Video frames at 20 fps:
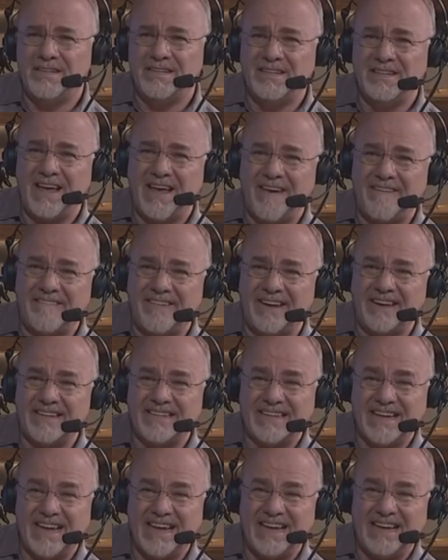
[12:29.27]

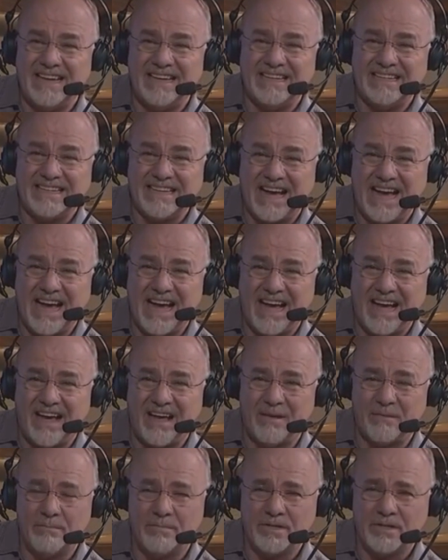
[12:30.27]
17
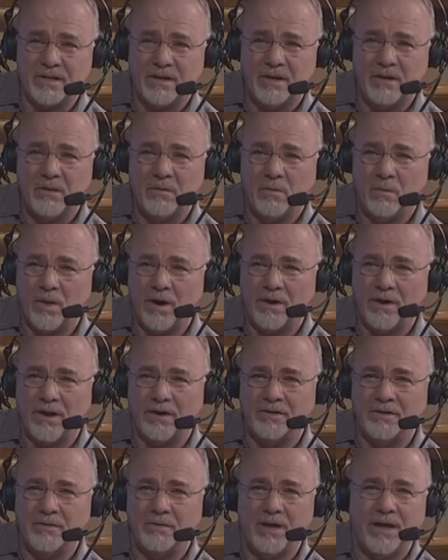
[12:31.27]
times? Where did
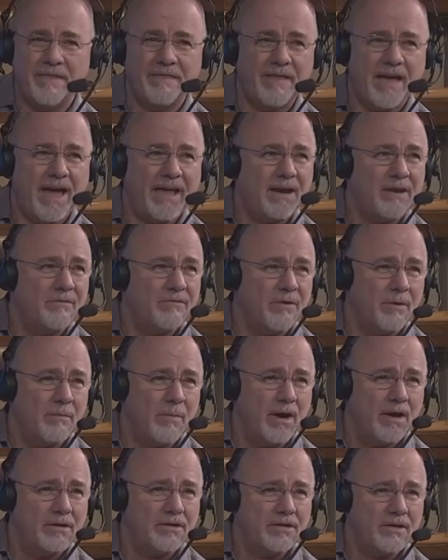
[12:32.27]
you get that
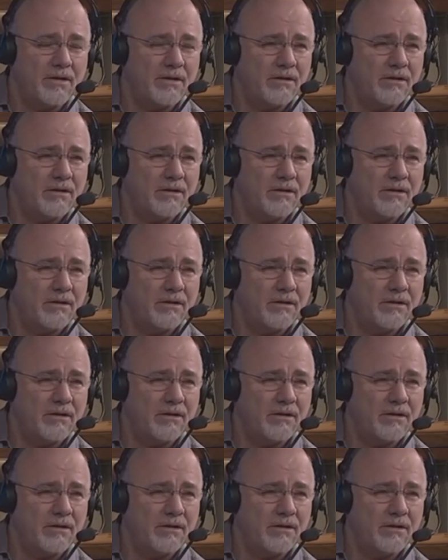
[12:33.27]
information?